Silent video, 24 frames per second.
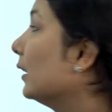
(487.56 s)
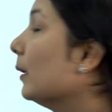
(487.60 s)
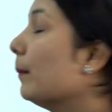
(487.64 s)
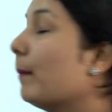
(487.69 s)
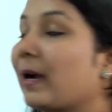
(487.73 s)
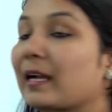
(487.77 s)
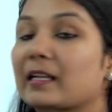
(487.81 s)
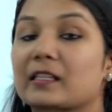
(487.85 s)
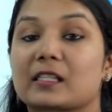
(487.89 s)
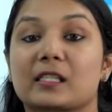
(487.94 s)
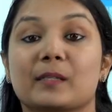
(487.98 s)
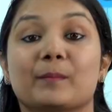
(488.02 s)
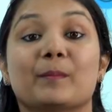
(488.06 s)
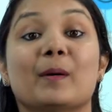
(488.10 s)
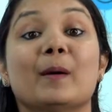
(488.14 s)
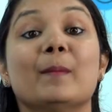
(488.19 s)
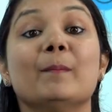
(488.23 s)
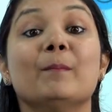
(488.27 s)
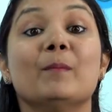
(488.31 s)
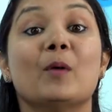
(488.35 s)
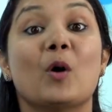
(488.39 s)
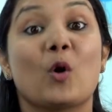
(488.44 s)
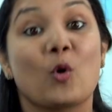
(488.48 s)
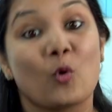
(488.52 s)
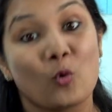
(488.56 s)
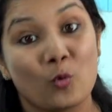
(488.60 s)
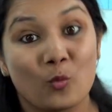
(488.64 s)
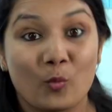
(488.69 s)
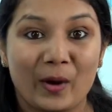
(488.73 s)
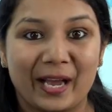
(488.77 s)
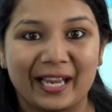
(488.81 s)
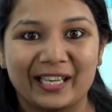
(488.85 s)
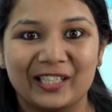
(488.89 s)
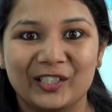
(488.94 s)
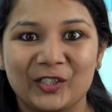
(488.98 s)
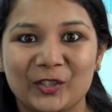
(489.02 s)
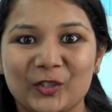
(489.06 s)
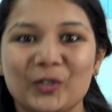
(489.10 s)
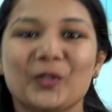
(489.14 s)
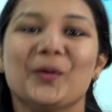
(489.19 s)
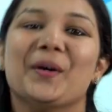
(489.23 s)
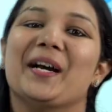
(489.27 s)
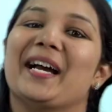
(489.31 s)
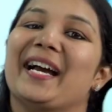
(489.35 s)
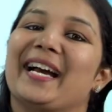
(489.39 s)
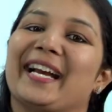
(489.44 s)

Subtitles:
the maximum value